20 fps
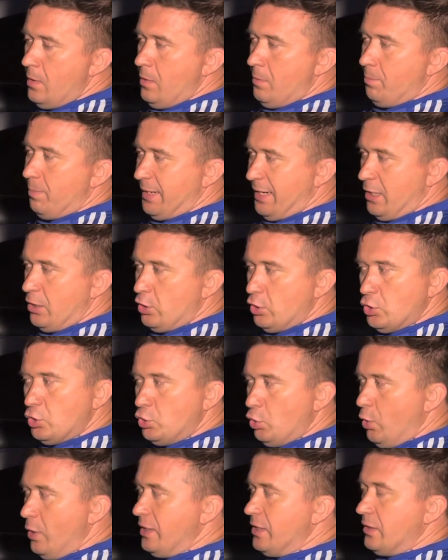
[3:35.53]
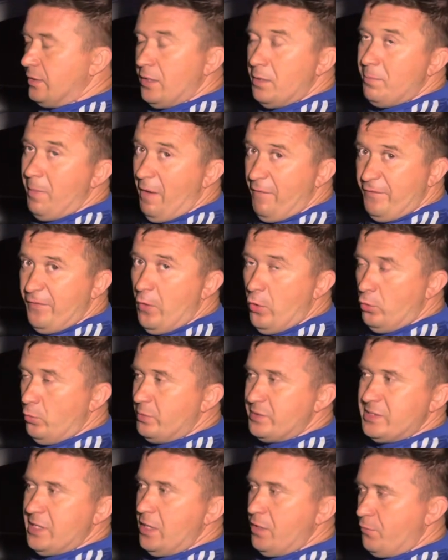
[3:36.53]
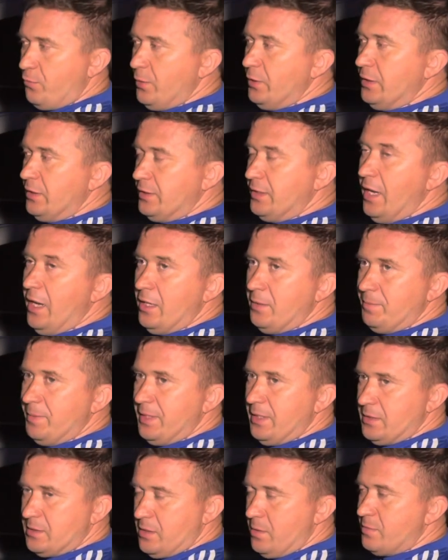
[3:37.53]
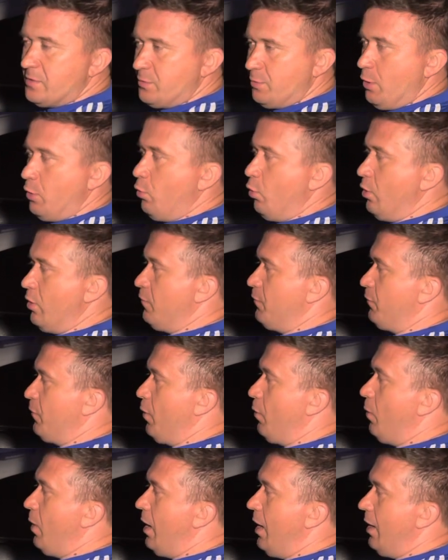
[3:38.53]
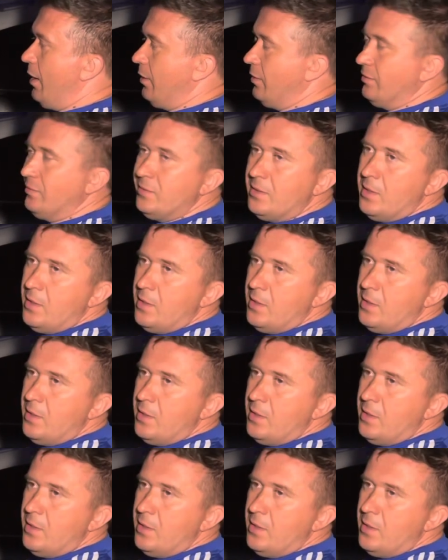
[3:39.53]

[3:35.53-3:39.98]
but I couldn't do anything. My phone was like really dead because I was recording for a while,